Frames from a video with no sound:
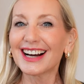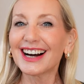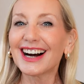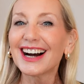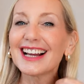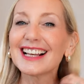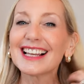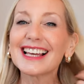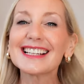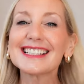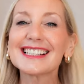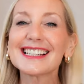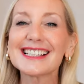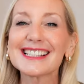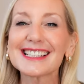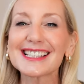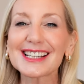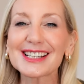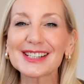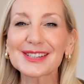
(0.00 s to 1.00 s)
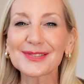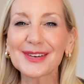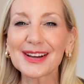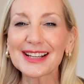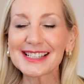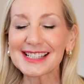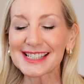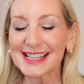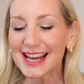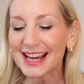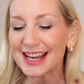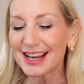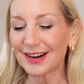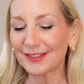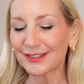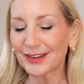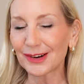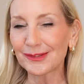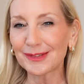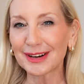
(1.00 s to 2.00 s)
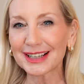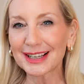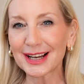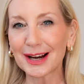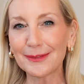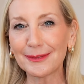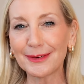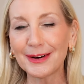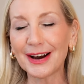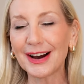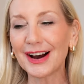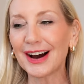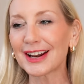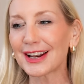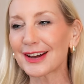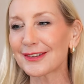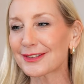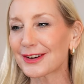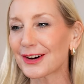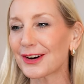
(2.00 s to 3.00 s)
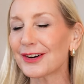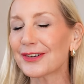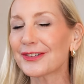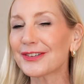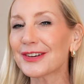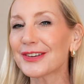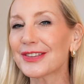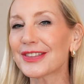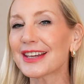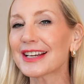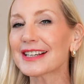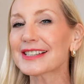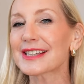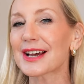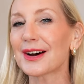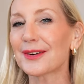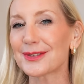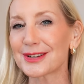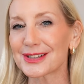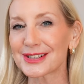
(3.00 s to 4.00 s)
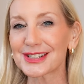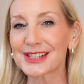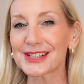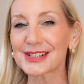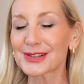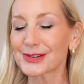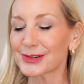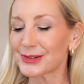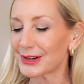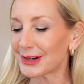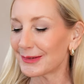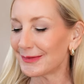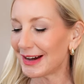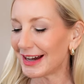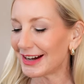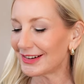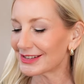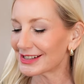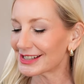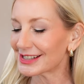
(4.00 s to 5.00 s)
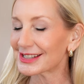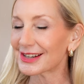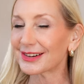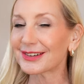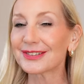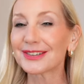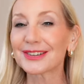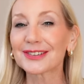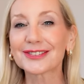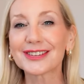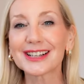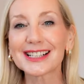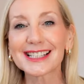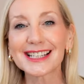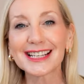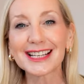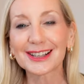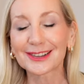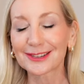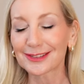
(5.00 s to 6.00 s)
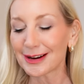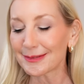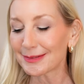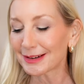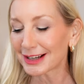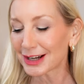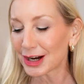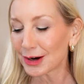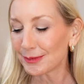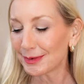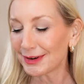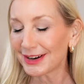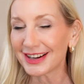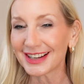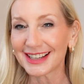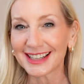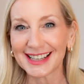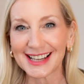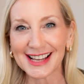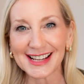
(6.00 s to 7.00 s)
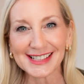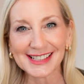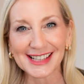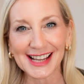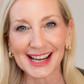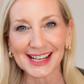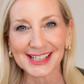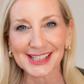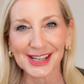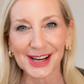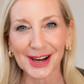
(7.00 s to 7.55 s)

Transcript: Hi ladies, it's Wednesday, I've got my cuppa and I've got a few things I want to talk about. So if you're ready, grab a cuppa, let's catch